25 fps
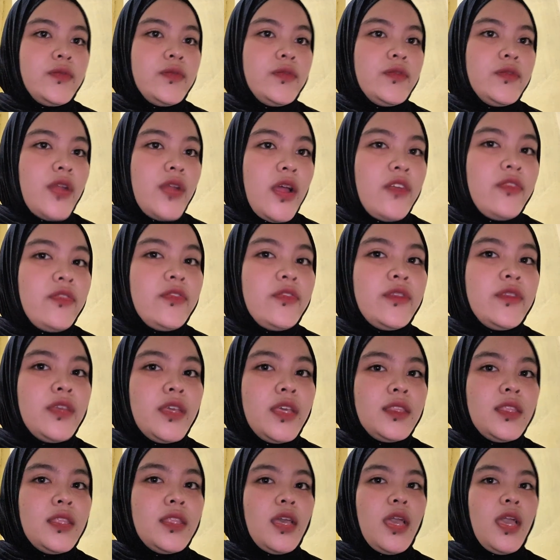
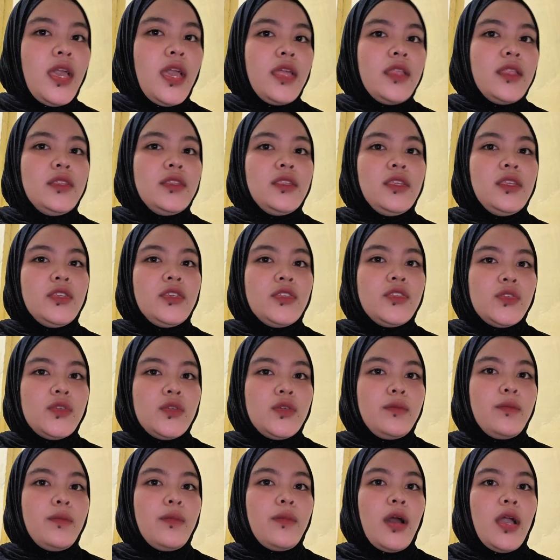drafted and
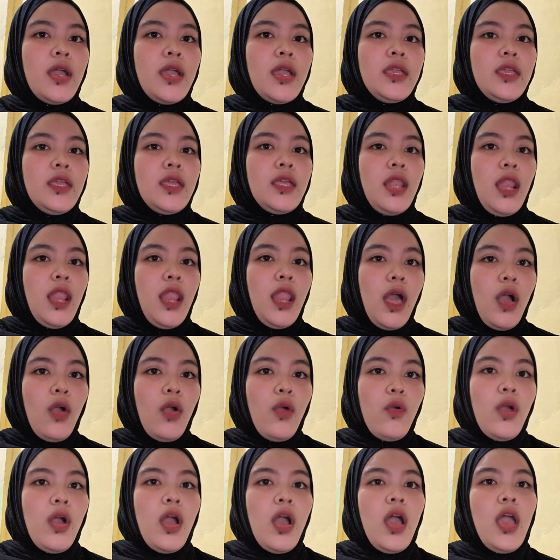issued by
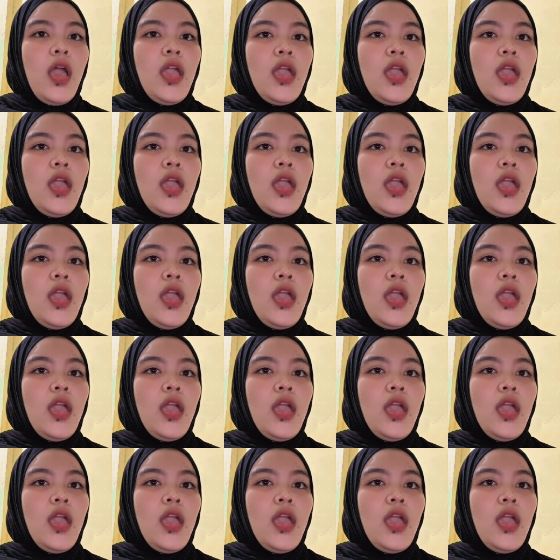law